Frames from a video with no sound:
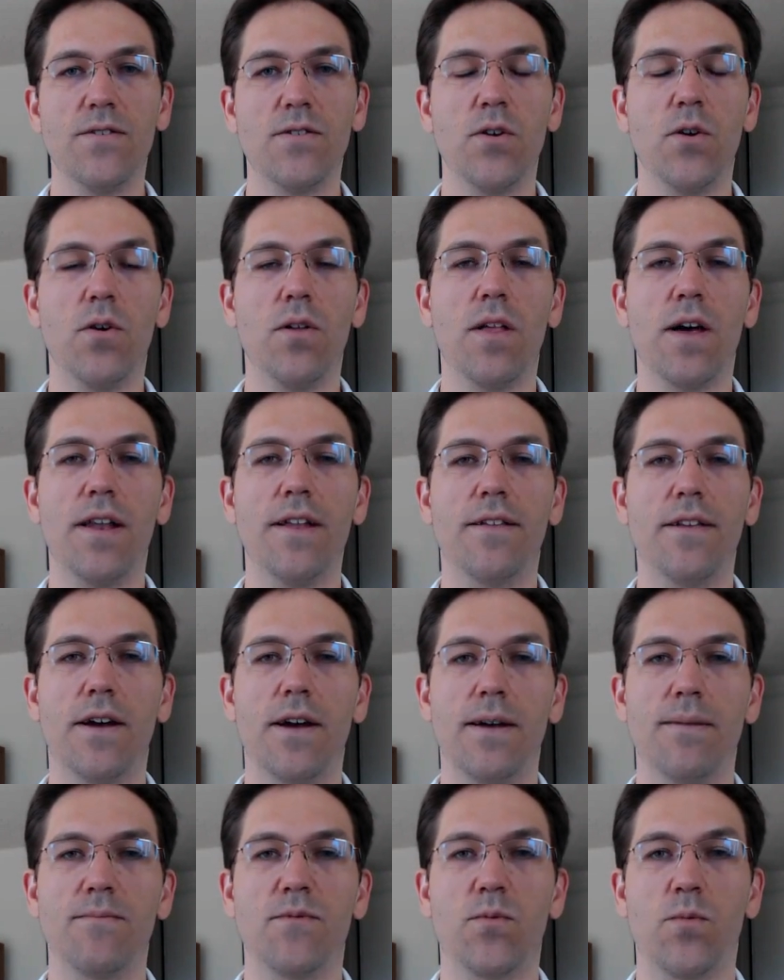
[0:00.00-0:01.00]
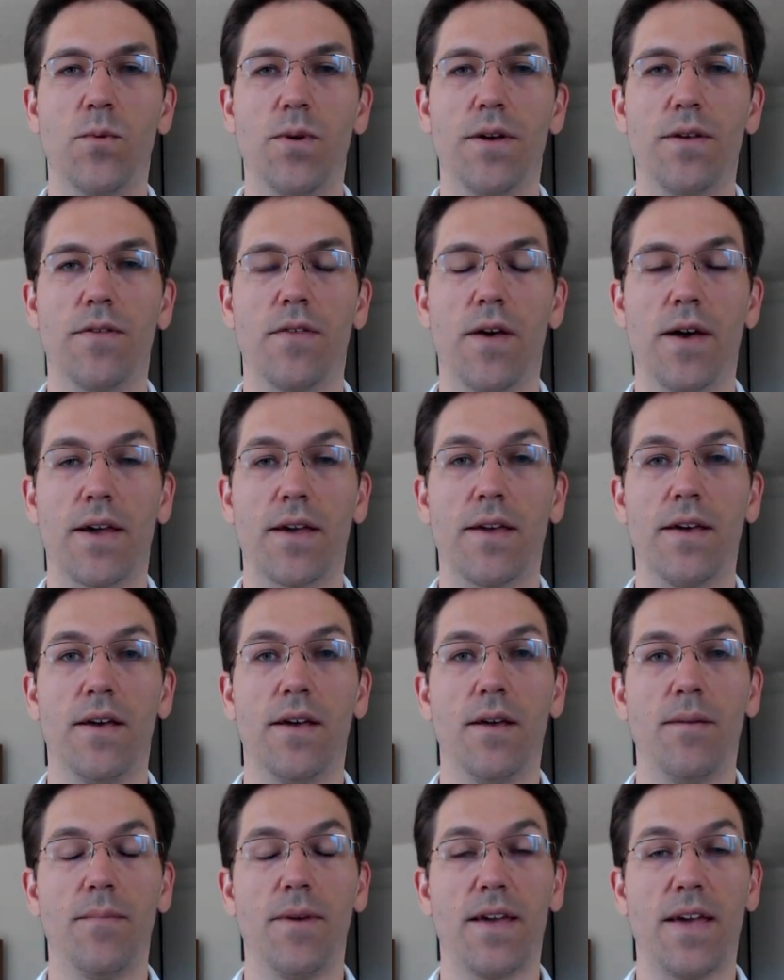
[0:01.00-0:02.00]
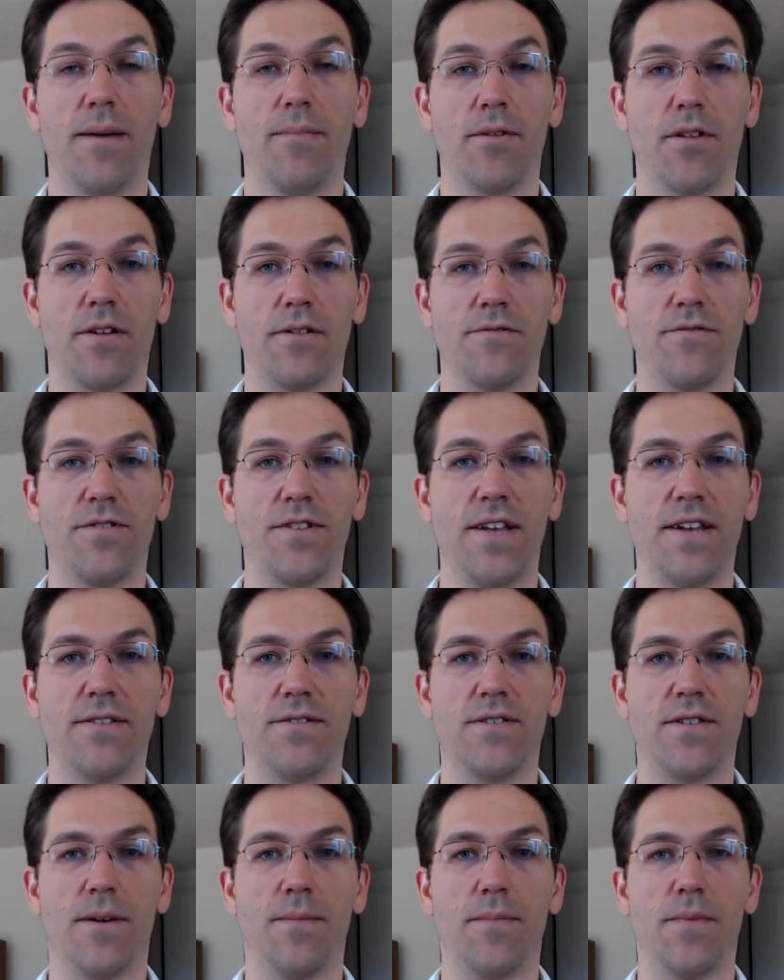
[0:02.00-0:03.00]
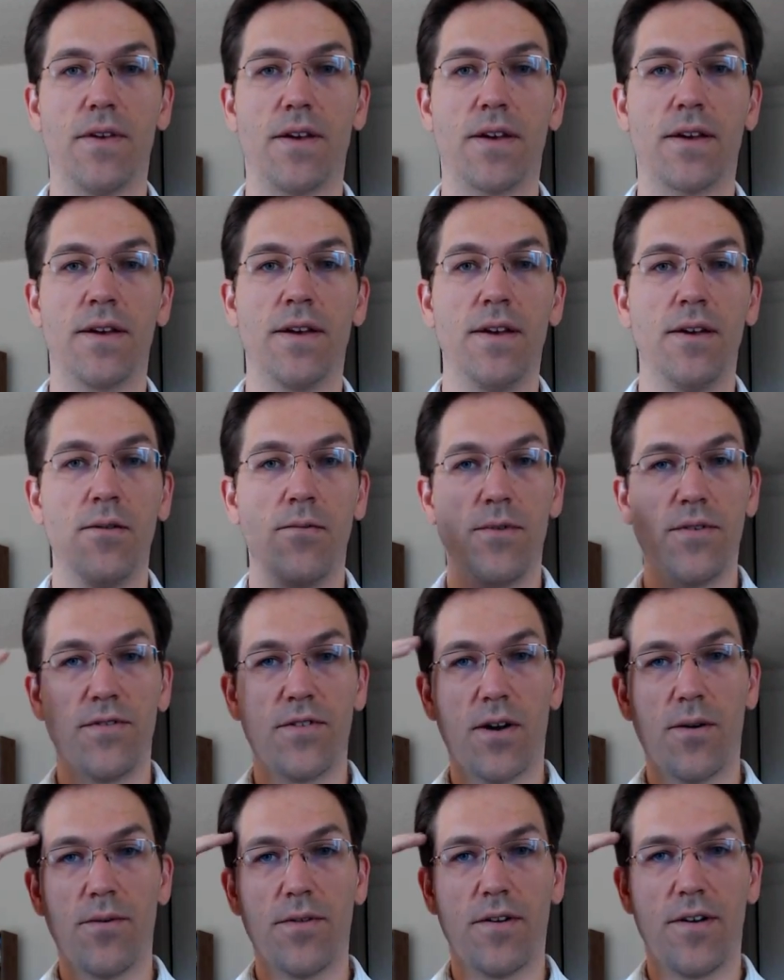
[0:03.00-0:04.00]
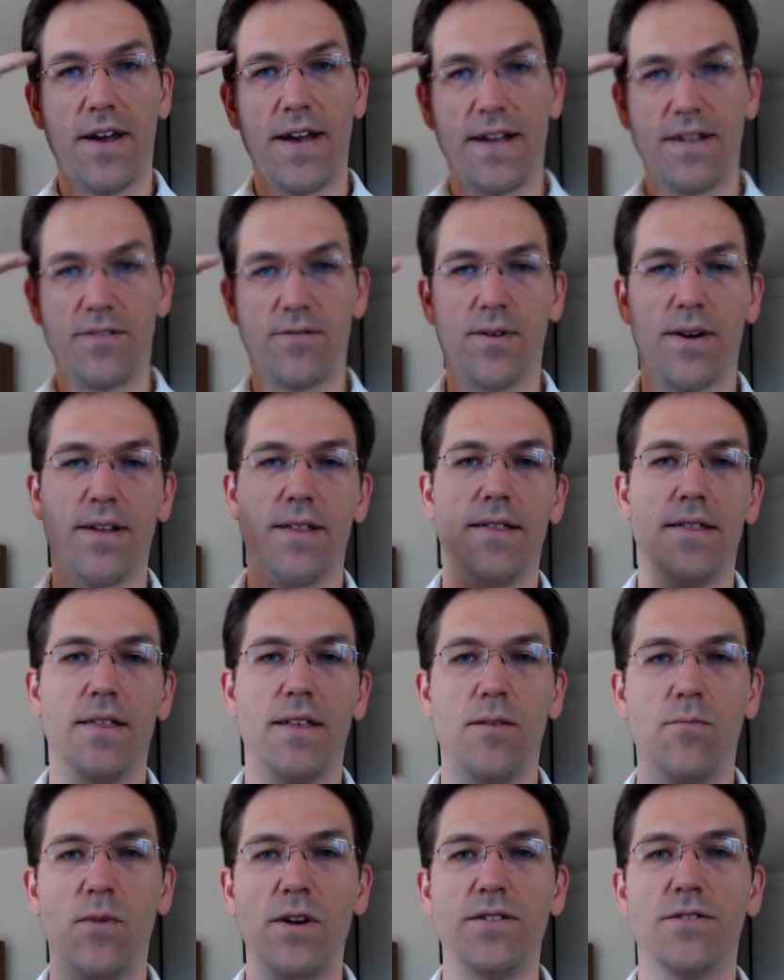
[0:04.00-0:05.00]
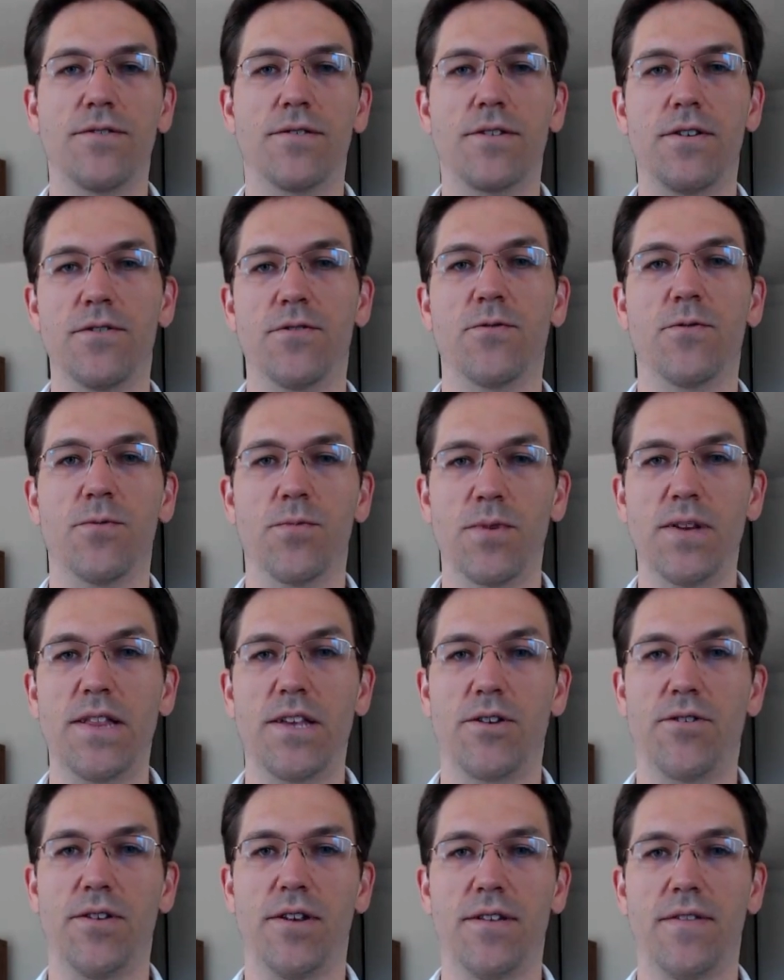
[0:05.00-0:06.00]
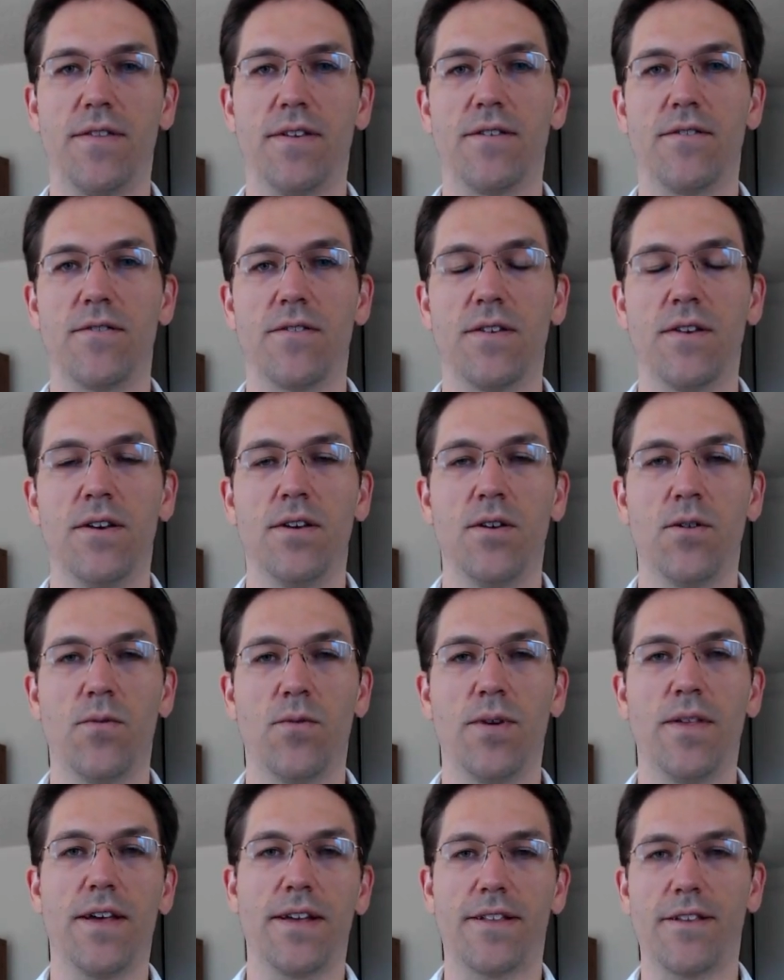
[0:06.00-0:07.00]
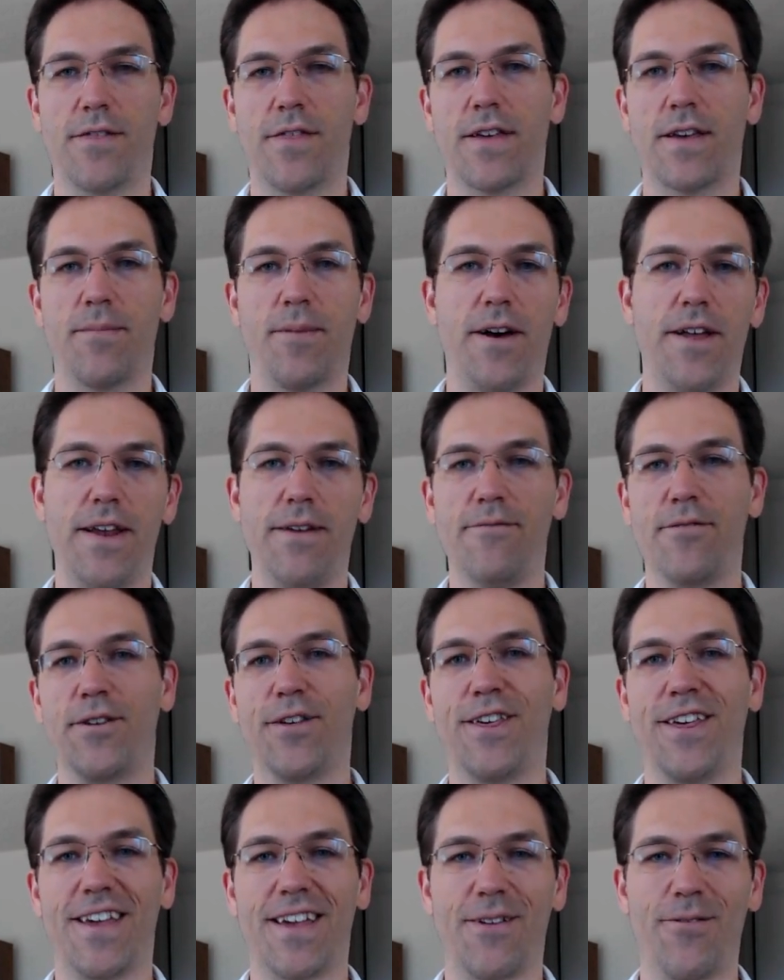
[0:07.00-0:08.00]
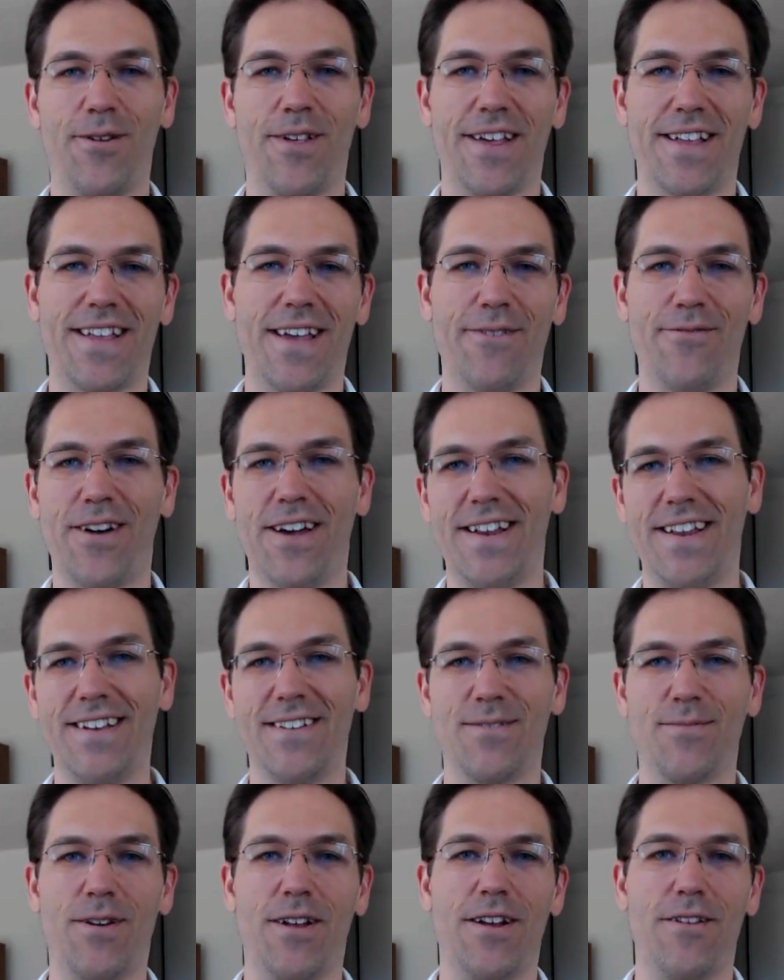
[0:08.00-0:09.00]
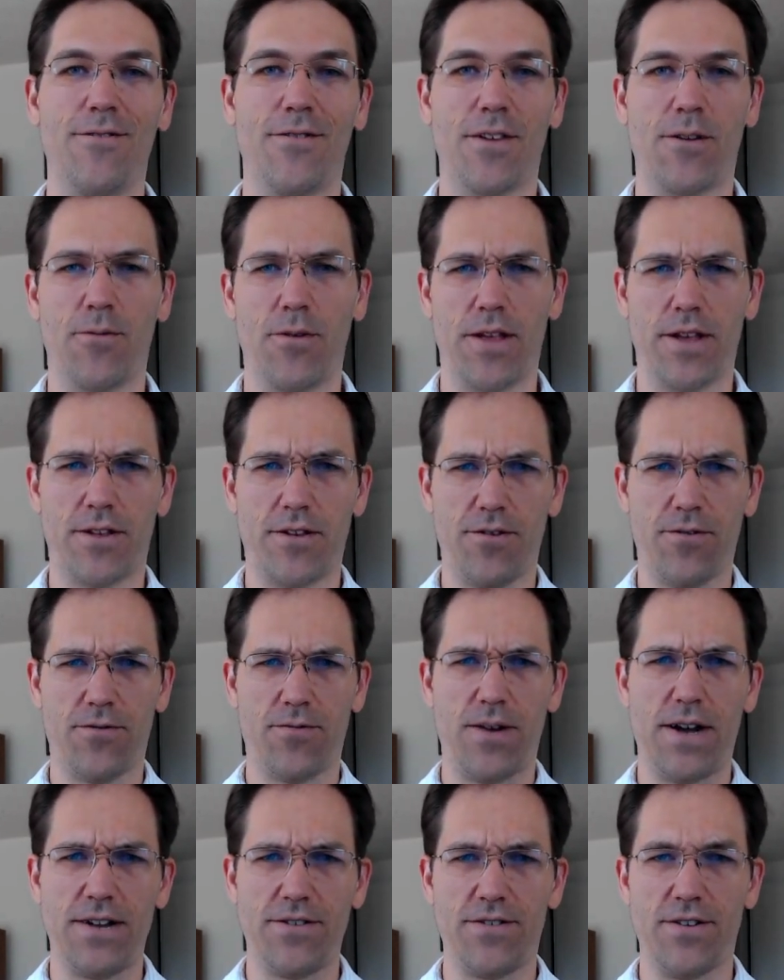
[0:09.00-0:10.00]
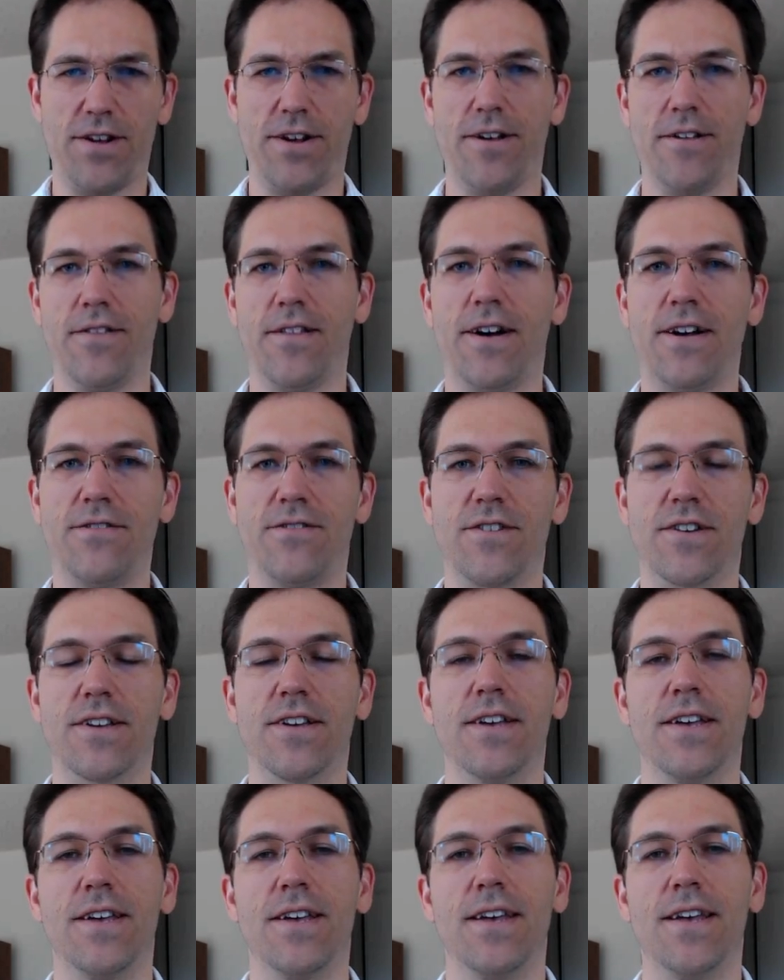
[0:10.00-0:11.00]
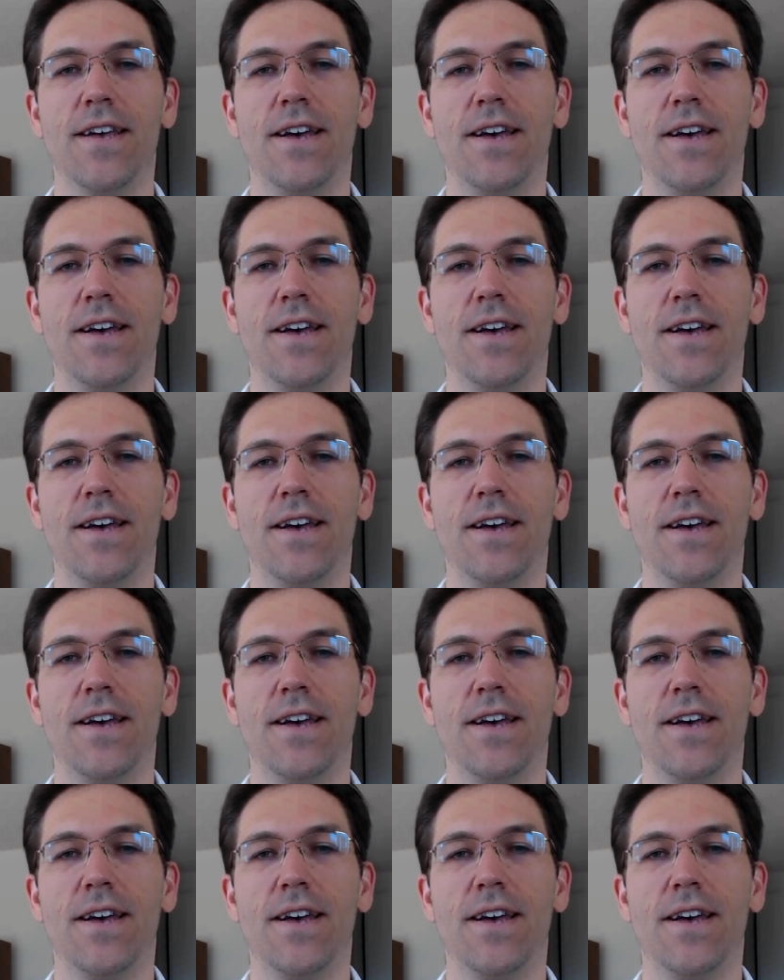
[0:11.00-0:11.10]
So a lot of times with like being able to understand something, we start with our heads, right? And in Western culture, we're really good at this. We like to think about everything. We like to have ideas about everything. We like to use rationale and logic.